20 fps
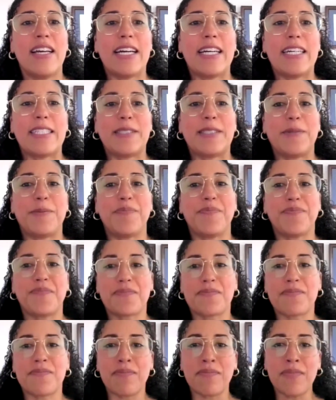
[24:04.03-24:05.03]
Um,
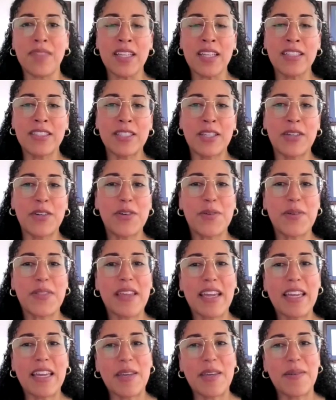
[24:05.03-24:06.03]
so
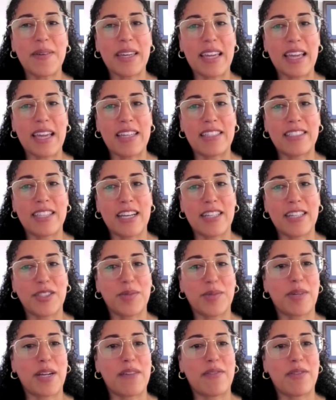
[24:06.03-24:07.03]
thank you again,
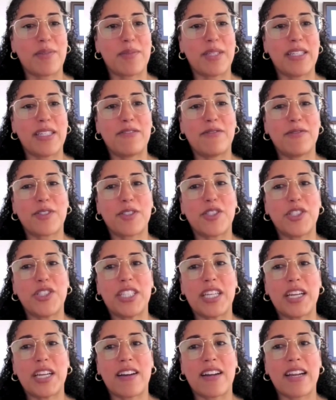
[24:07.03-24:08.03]
Dr. Braverman, for
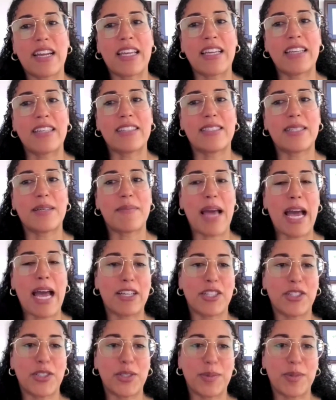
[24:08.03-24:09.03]
sharing some
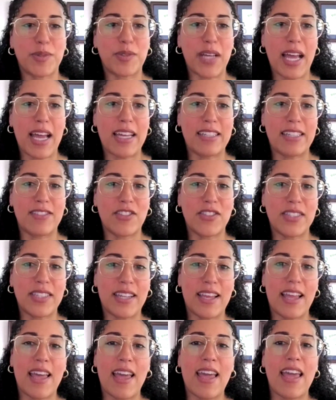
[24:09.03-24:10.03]
actionable guidance
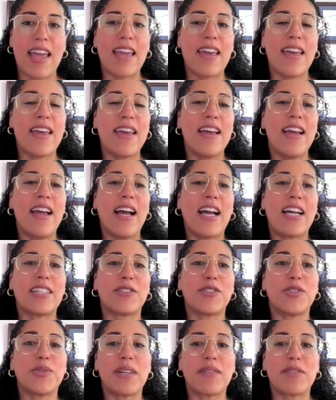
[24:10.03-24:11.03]
today.
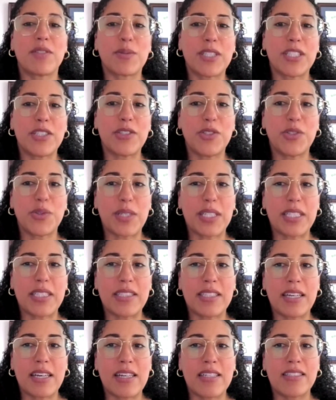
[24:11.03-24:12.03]
To everyone who
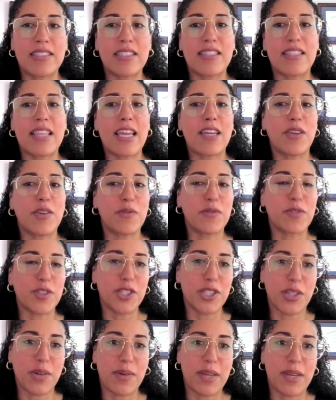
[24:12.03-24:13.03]
joined us, thank you for
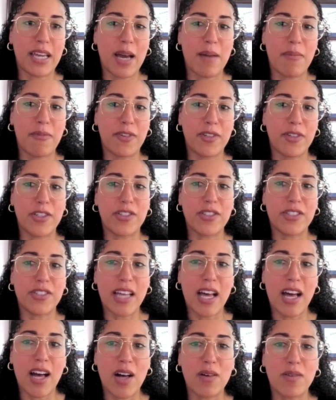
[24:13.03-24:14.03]
showing up for
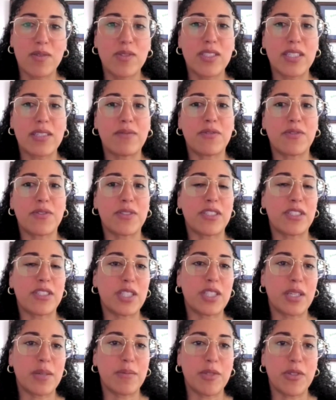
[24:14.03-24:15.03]
yourselves and for this
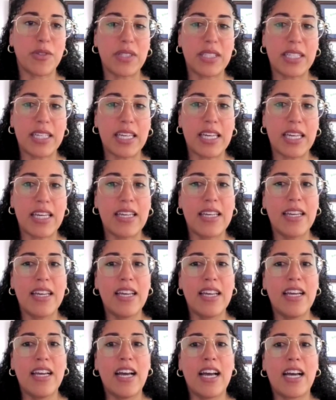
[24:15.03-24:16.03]
community.
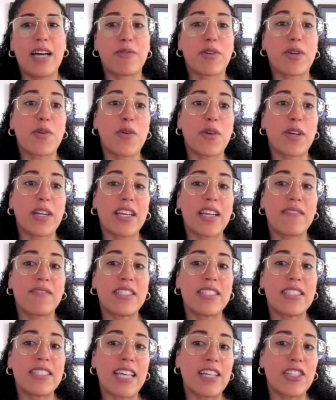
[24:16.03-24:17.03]
Recording of
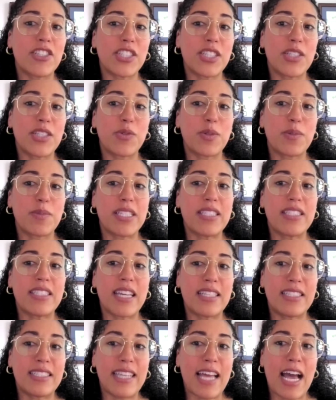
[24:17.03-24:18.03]
this session will be
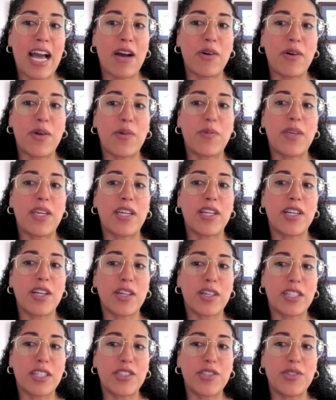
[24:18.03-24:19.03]
sent out, and we
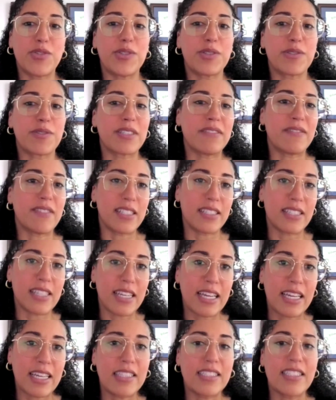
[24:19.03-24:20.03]
encourage you to revisit
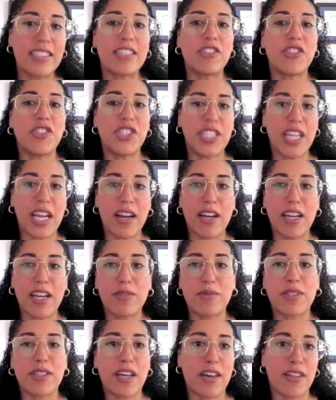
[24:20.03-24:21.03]
it and share
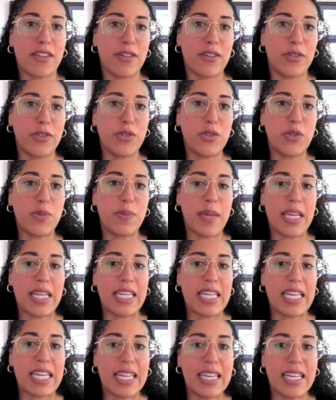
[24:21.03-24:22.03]
it with others who may
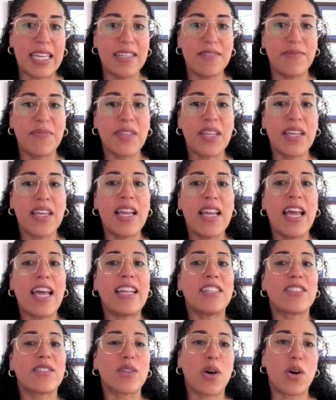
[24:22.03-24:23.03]
need it.
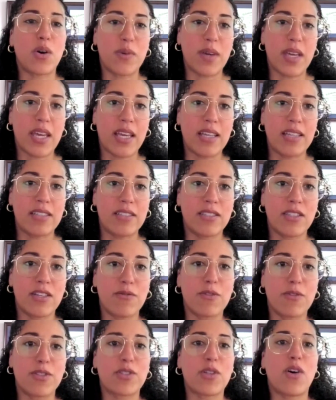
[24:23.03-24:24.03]
And as always,
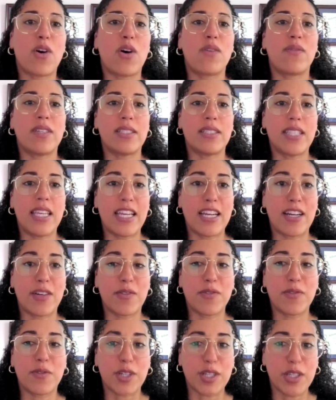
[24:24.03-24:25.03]
Resolve is here
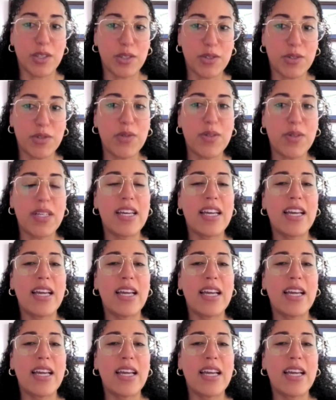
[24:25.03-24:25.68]
for you.